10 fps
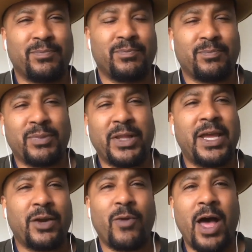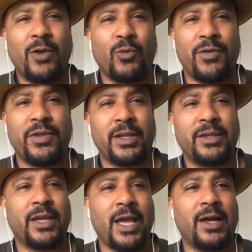playing right. around with it.
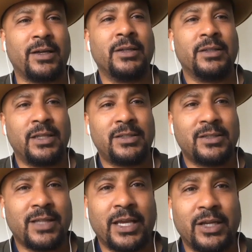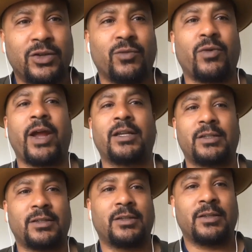Yeah, mm-hmm. this is like a direct.
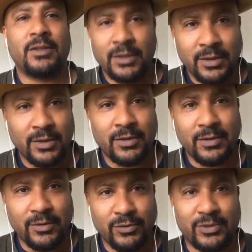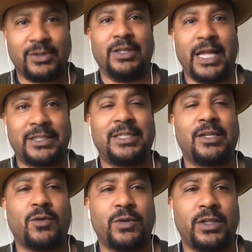Let's
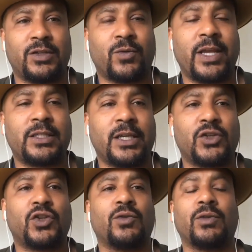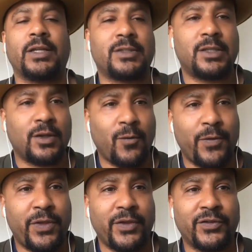deal with this race issue. Let's deal
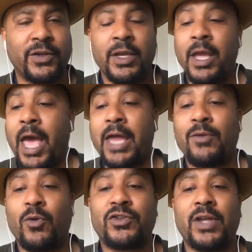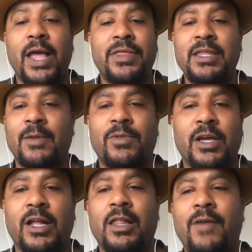with this. And what I think that the
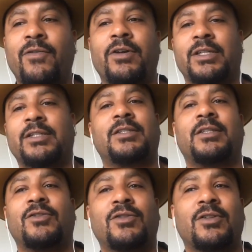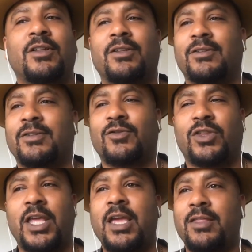cleverest
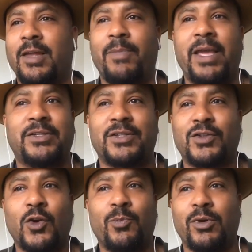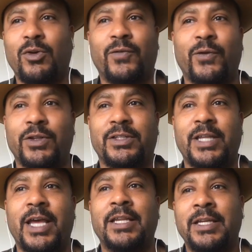thing that makes it so beautiful is
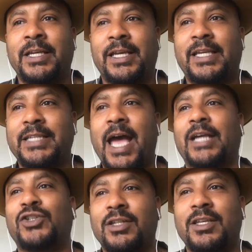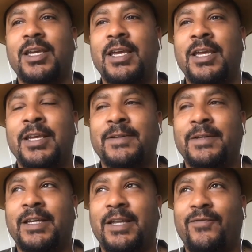that he's actually
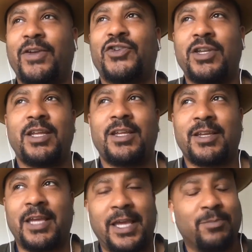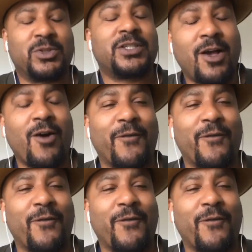envisioning himself